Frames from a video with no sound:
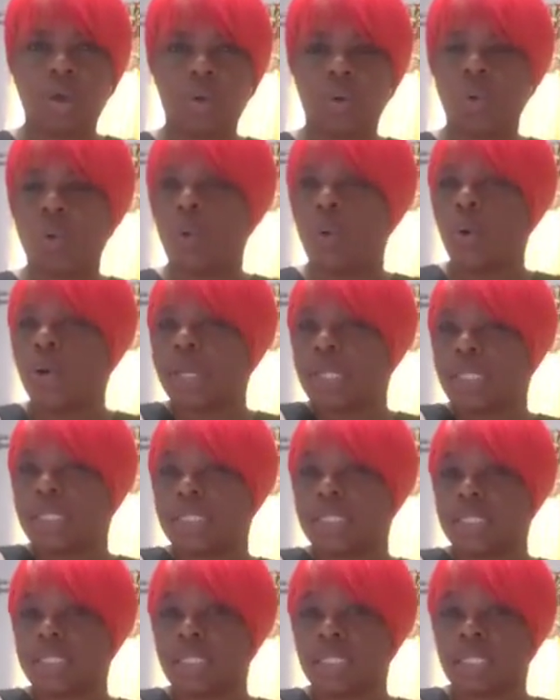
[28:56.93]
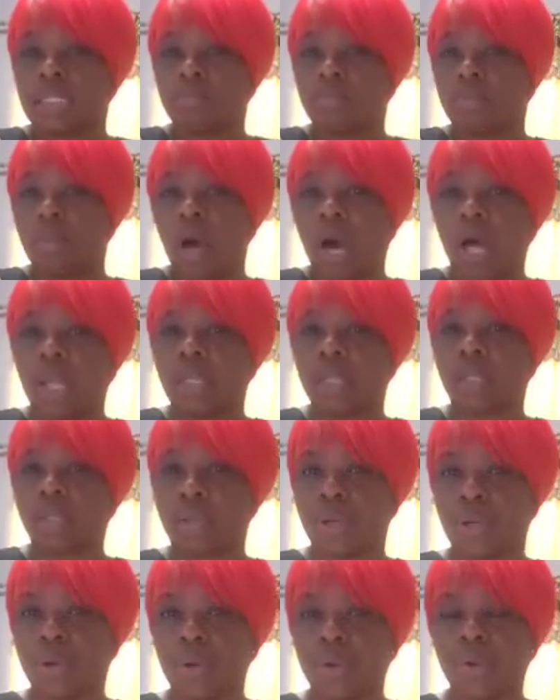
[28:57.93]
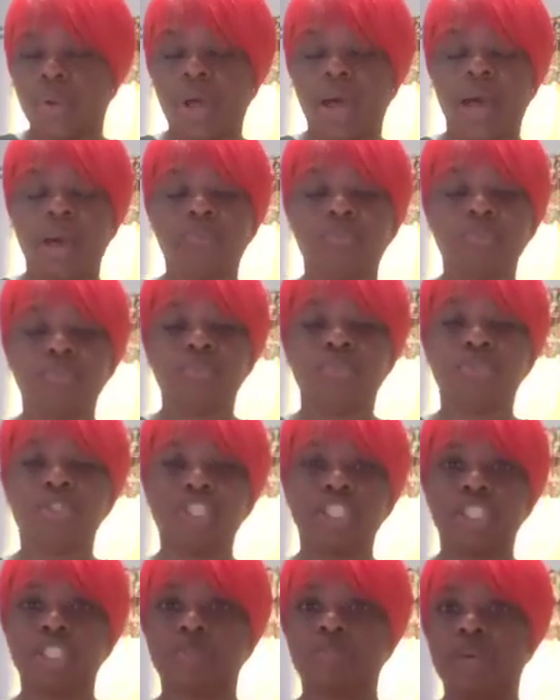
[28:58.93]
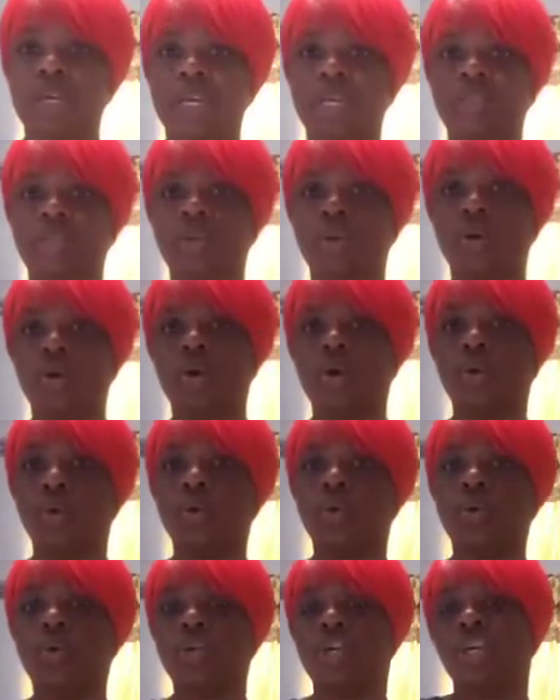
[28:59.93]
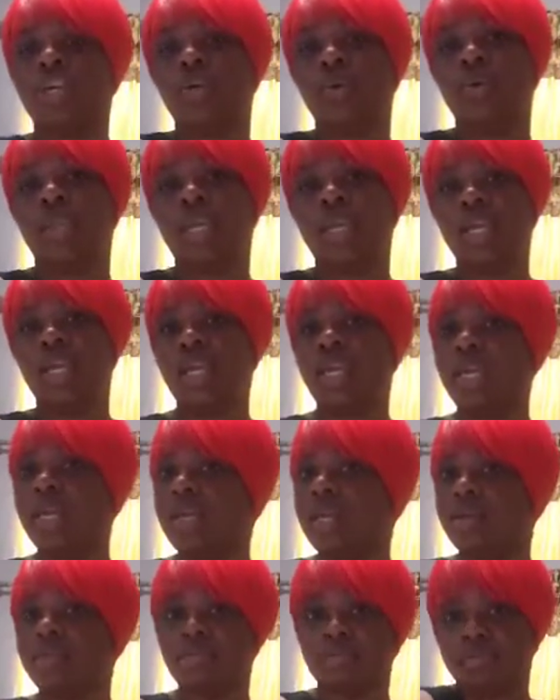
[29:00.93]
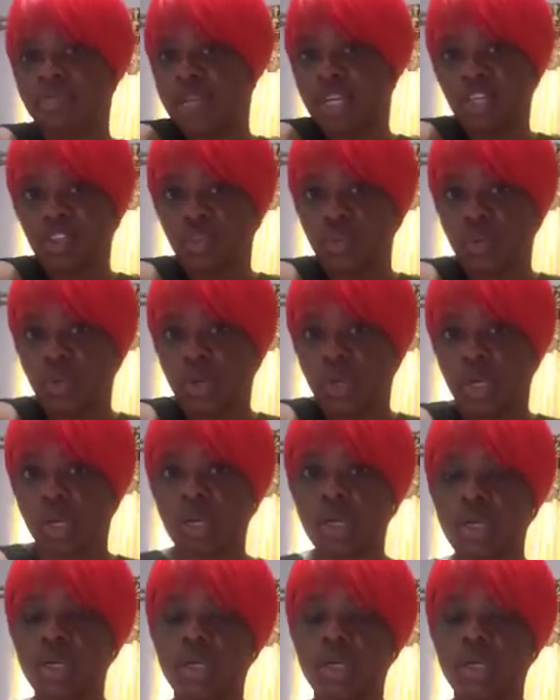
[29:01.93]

coitus model girl. I'm just being the whole cutie next door